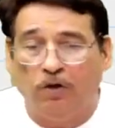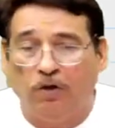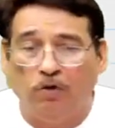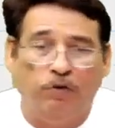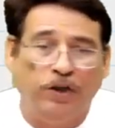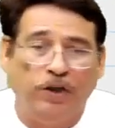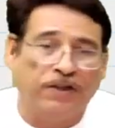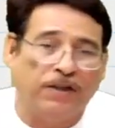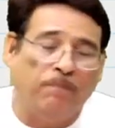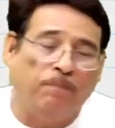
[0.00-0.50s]

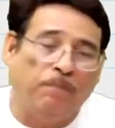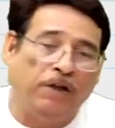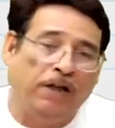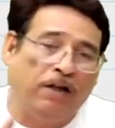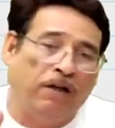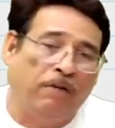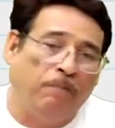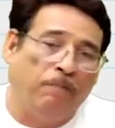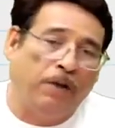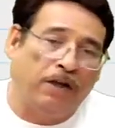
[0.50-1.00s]
we simply
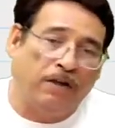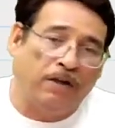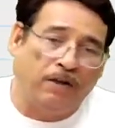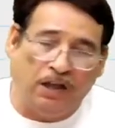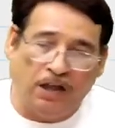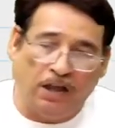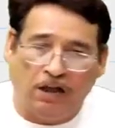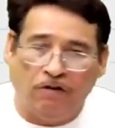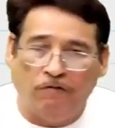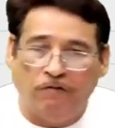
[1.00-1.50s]
compare
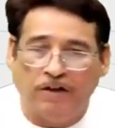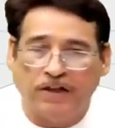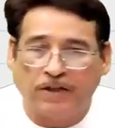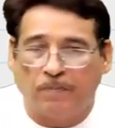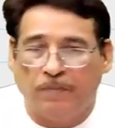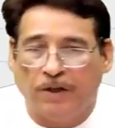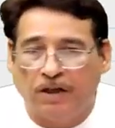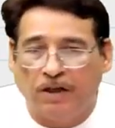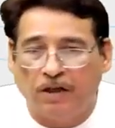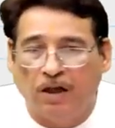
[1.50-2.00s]
the
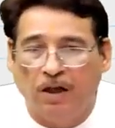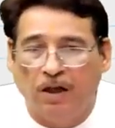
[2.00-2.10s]
investment